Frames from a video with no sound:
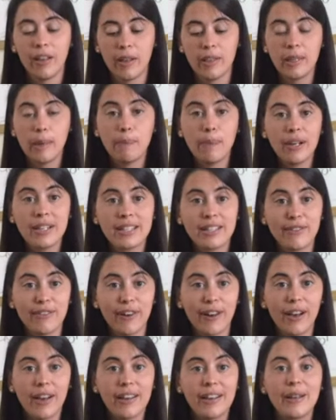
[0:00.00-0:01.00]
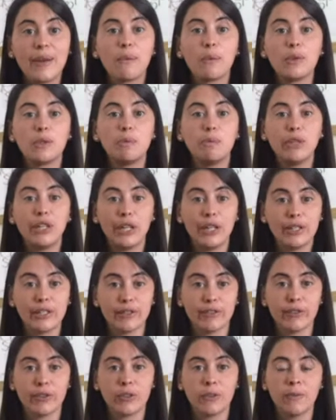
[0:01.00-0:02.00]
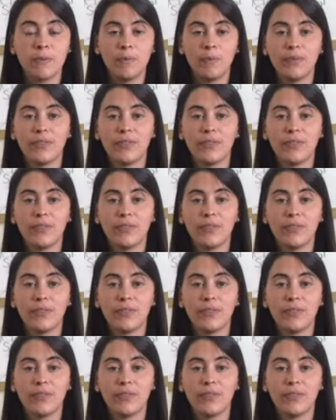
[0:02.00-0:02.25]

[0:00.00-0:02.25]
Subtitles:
The butterfly was beautiful.